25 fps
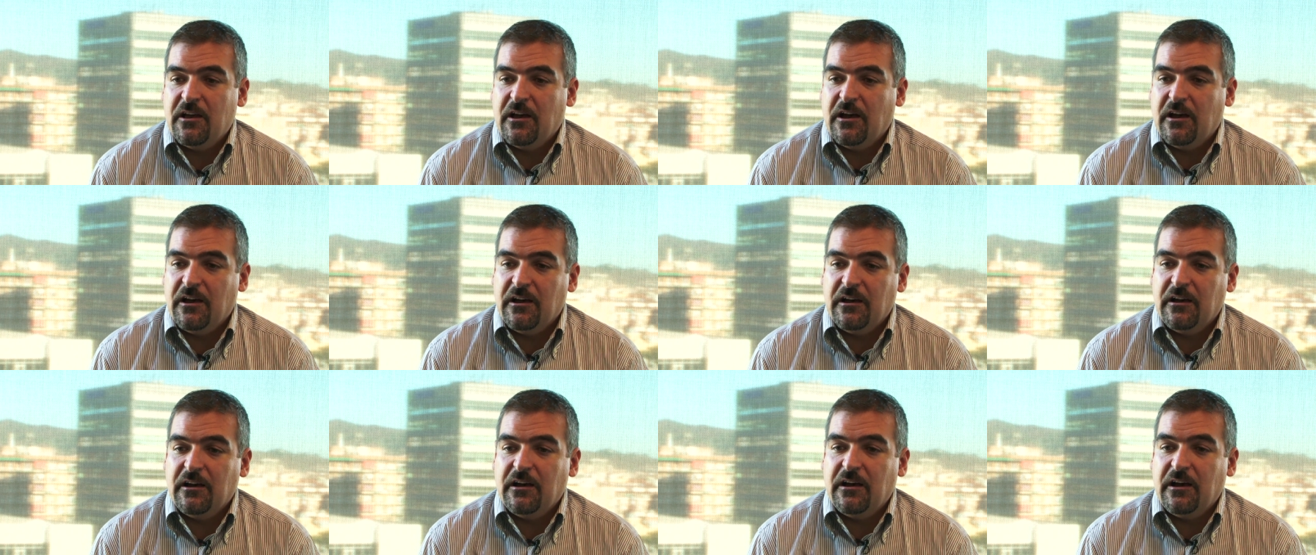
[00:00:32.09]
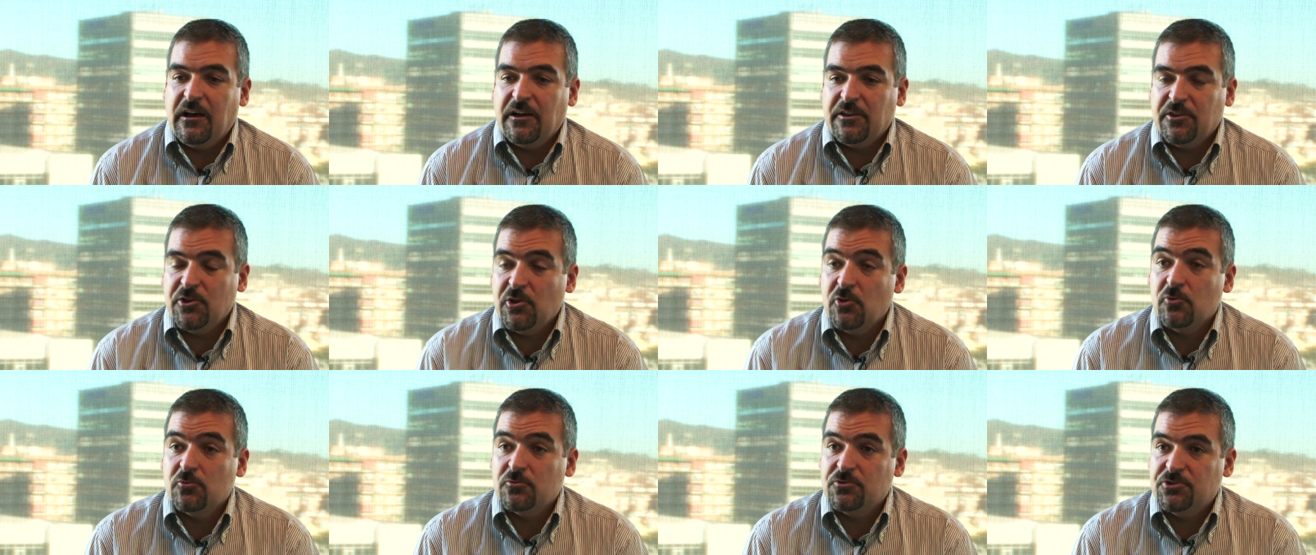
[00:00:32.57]
a
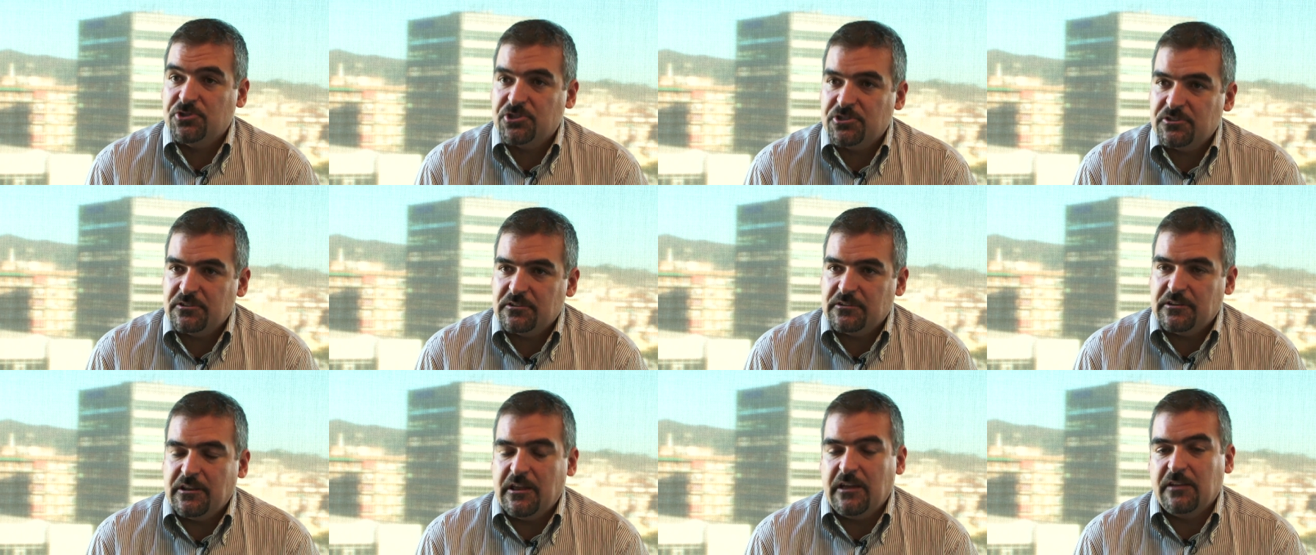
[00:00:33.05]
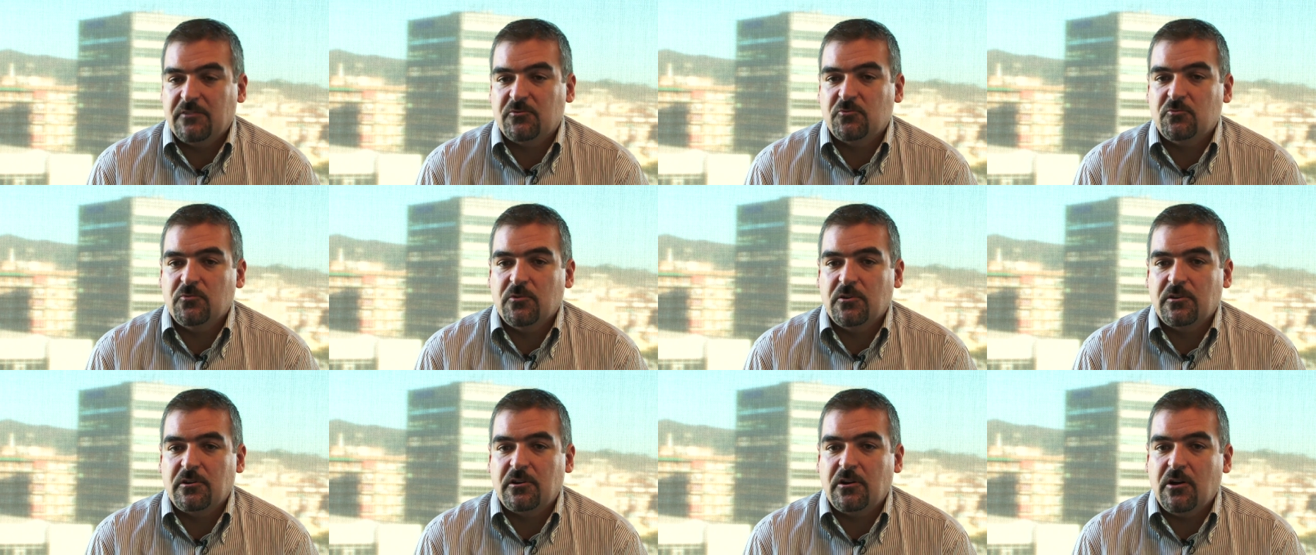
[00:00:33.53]
huge
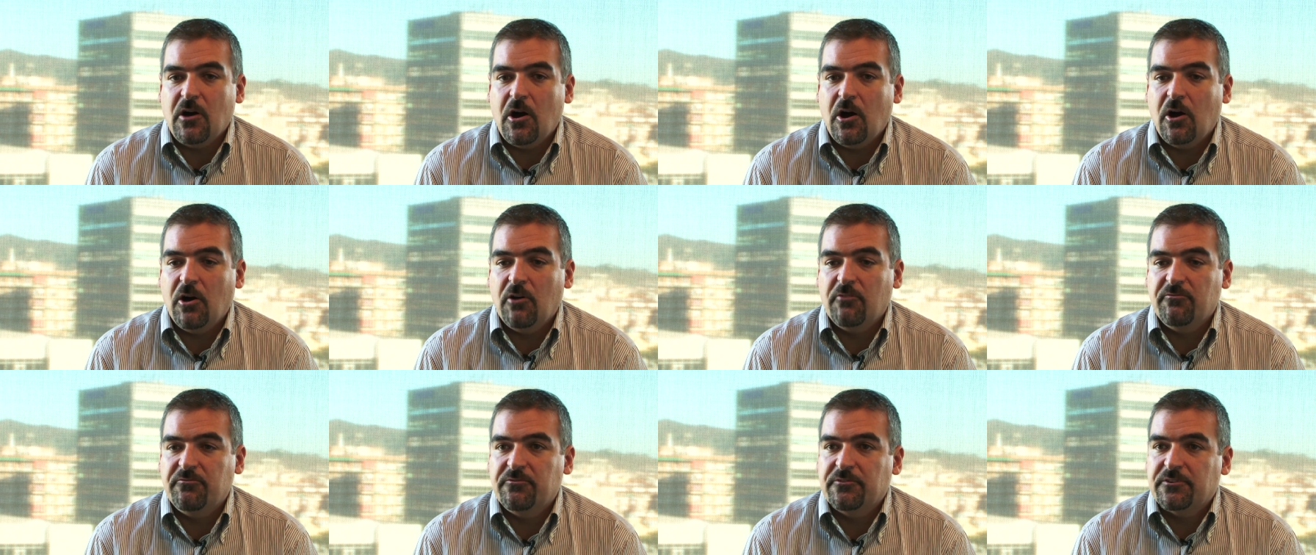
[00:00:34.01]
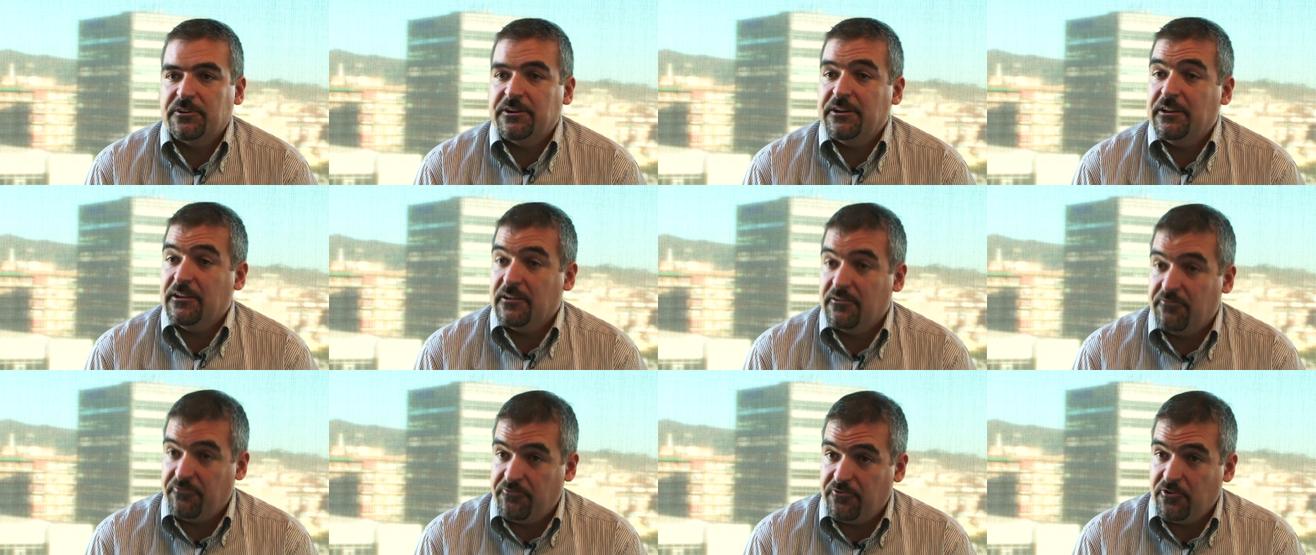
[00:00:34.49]
network of
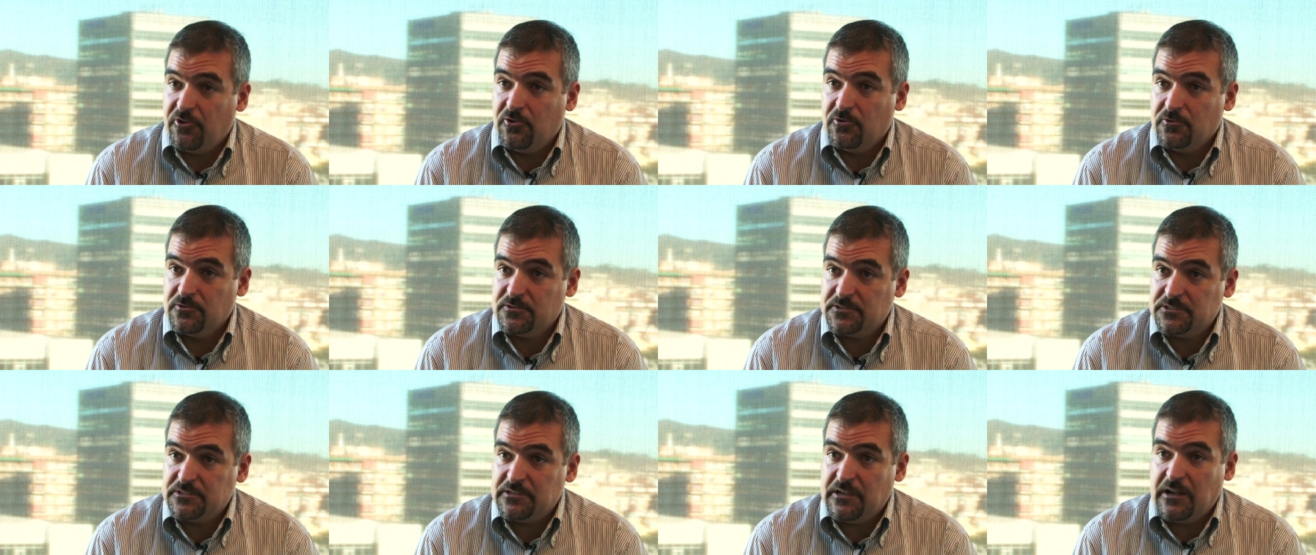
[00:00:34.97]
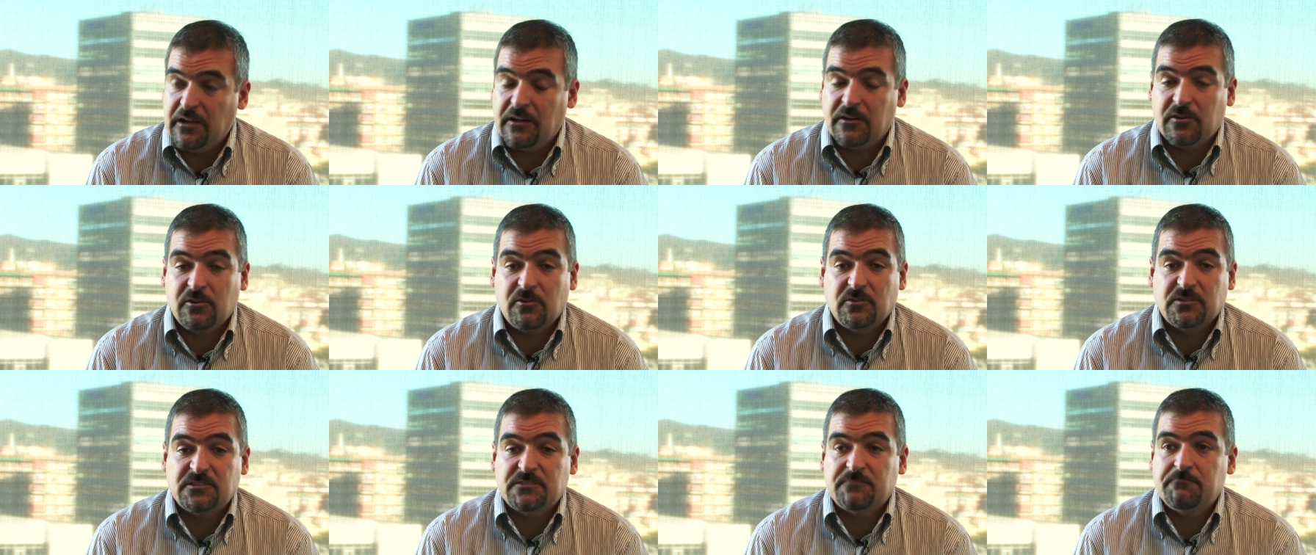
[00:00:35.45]
real flows
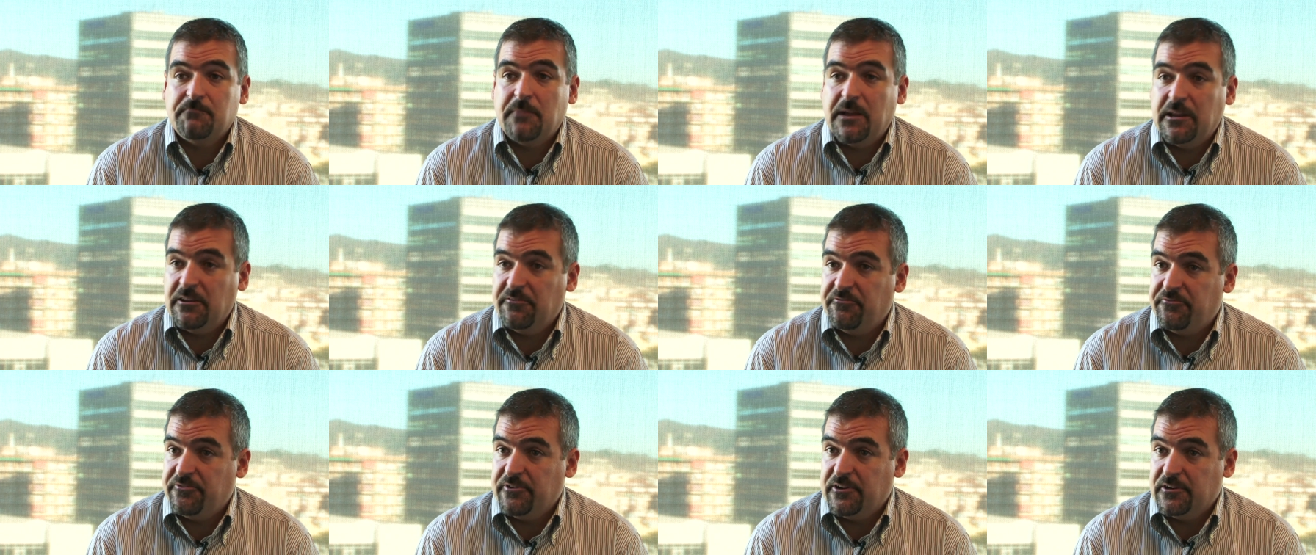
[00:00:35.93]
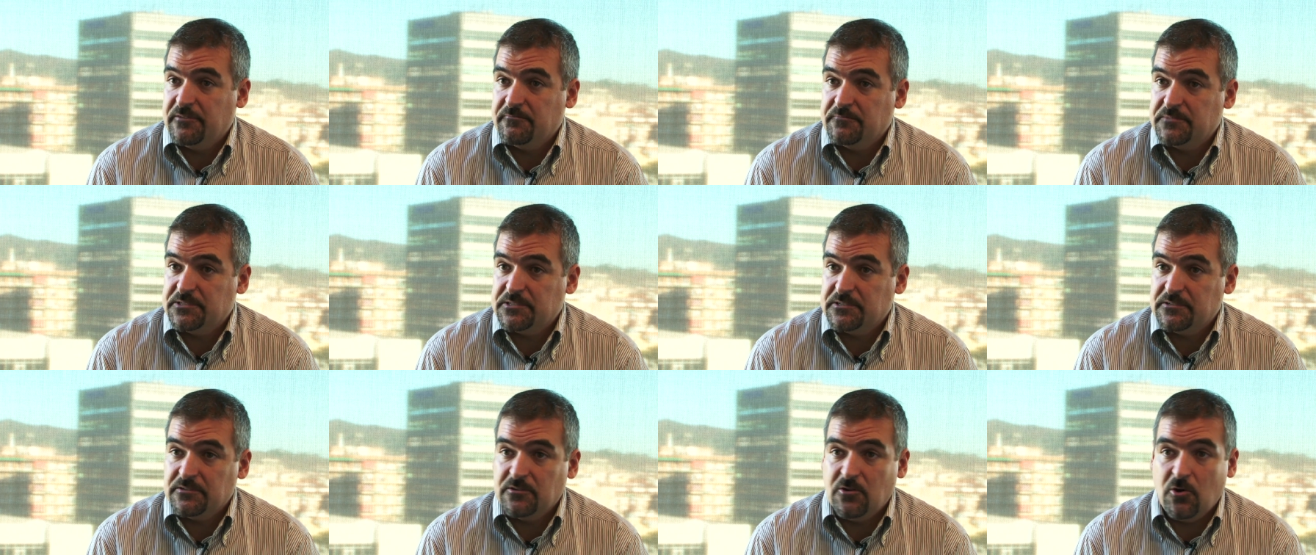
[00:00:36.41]
across many
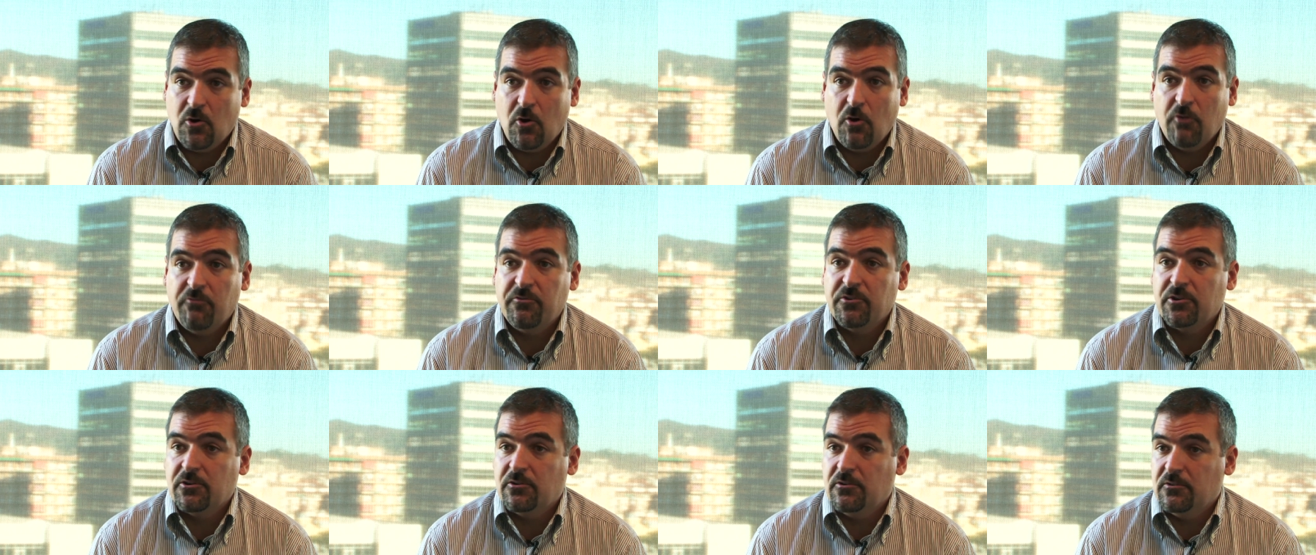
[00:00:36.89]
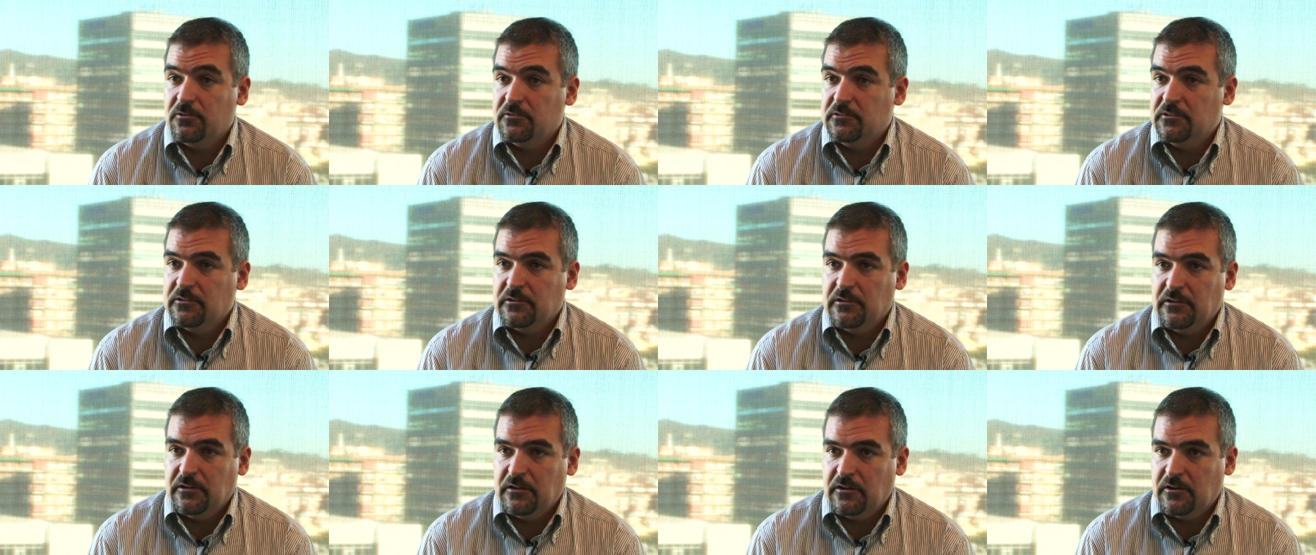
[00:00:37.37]
firms over all
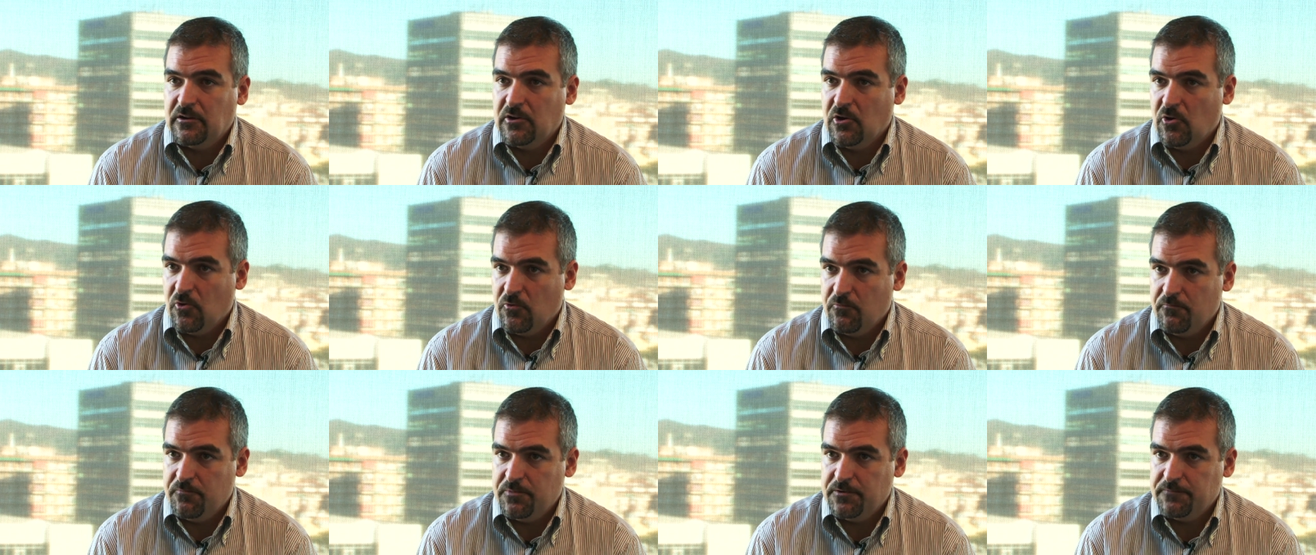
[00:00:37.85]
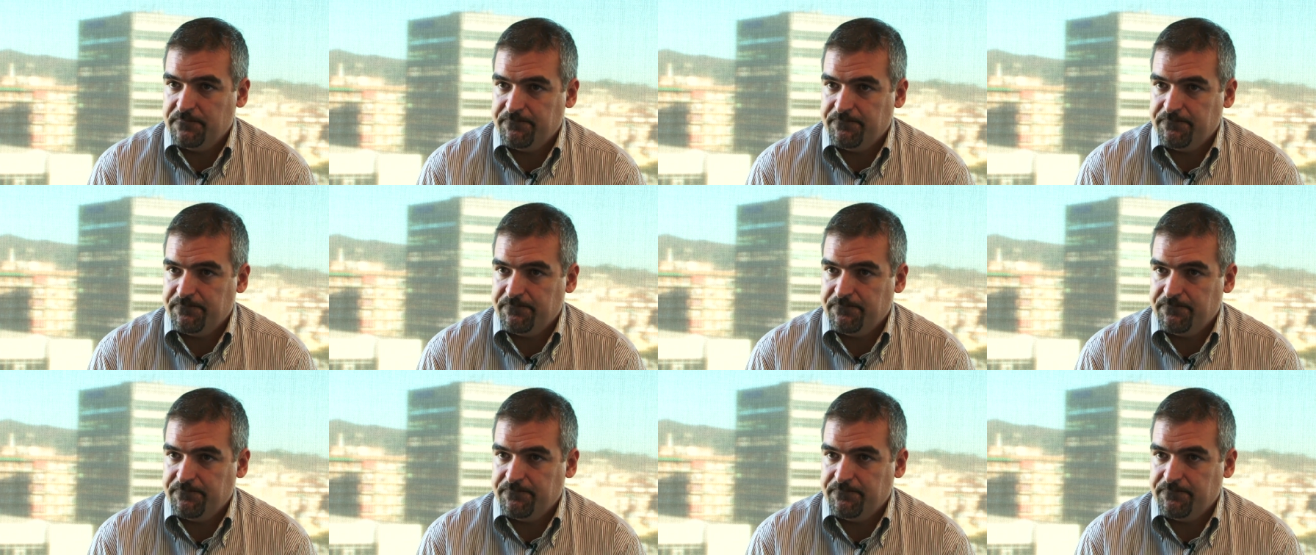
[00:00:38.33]
the globe.